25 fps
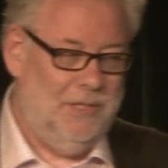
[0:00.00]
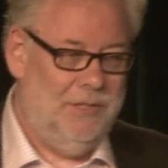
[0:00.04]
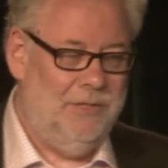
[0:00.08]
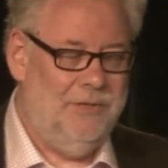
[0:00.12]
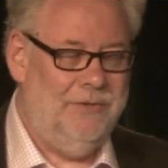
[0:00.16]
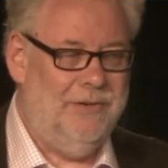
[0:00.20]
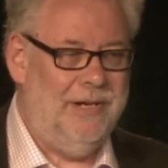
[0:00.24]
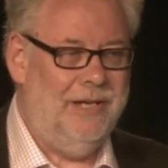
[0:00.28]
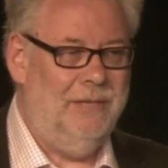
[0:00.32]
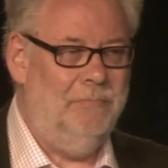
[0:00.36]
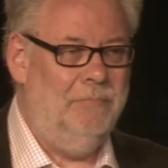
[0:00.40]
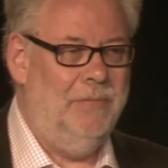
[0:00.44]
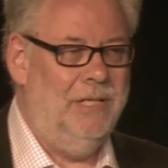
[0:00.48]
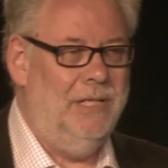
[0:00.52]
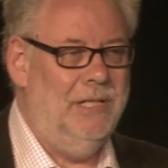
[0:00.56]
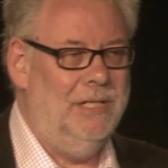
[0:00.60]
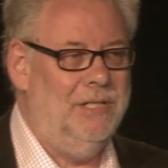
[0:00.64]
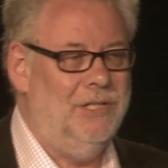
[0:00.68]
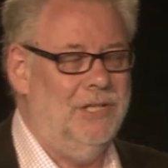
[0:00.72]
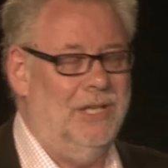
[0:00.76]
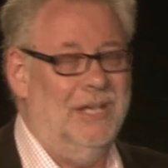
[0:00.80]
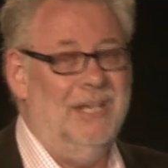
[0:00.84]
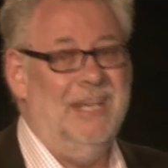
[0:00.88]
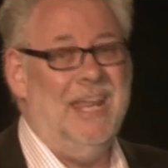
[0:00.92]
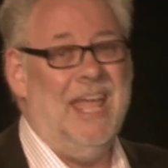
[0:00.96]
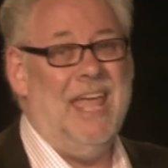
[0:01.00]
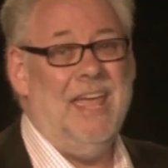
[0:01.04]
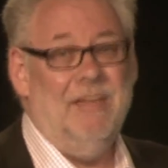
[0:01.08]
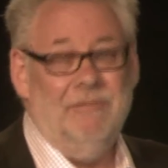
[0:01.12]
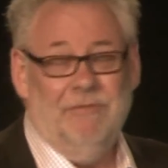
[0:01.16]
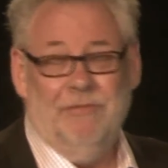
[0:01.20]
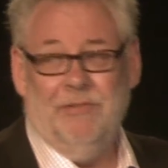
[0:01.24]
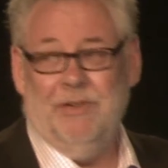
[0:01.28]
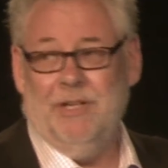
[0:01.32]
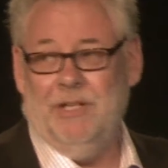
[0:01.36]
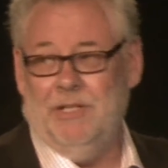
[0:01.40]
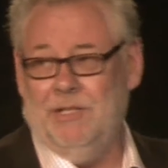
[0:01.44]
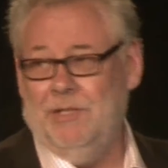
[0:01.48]
another 8 minutes, and
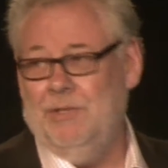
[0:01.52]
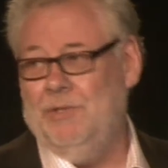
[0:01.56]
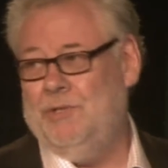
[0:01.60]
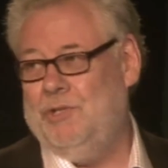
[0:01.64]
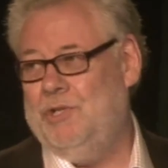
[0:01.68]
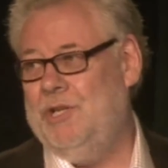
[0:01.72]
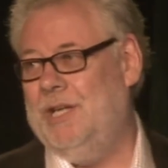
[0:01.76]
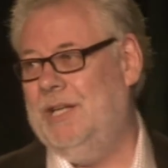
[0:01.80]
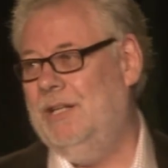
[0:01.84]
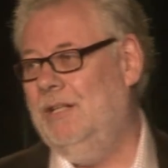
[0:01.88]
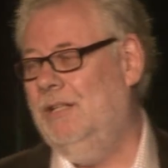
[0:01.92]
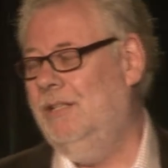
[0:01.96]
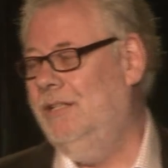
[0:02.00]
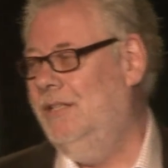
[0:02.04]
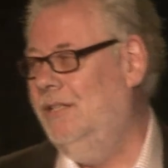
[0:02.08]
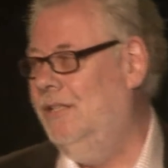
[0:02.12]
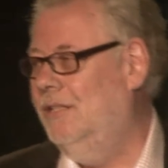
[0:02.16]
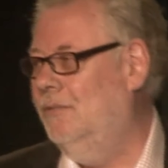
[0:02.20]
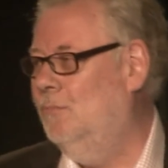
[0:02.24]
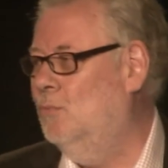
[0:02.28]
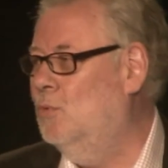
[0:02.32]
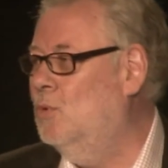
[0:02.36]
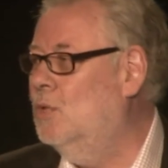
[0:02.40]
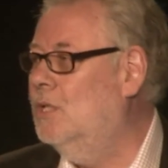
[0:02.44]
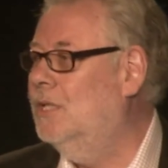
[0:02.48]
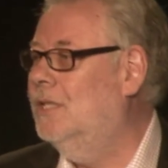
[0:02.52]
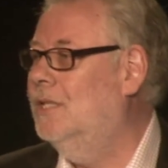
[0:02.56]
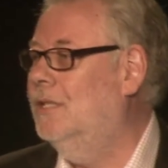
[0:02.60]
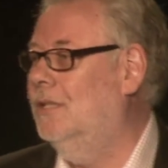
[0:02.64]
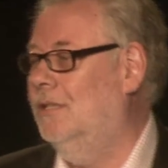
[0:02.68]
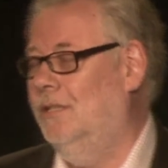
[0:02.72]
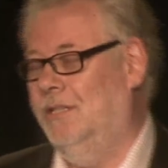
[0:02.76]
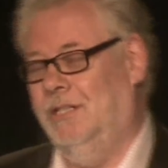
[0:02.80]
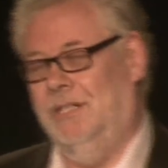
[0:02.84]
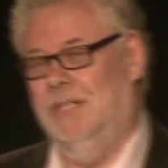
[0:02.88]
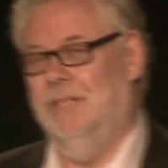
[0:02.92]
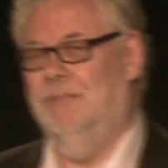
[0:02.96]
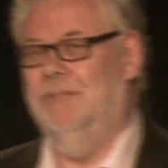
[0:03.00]
every news channel in the
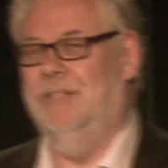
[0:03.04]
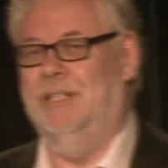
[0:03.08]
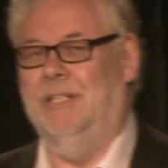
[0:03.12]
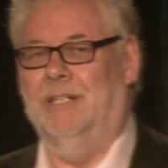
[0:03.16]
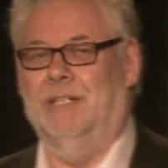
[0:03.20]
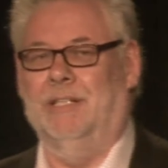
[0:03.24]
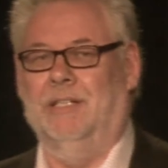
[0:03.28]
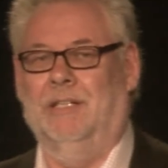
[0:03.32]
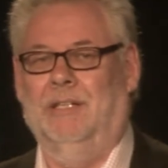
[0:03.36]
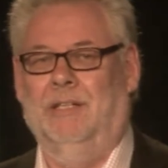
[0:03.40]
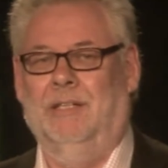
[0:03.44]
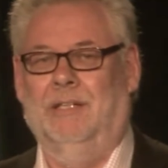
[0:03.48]
world covered it.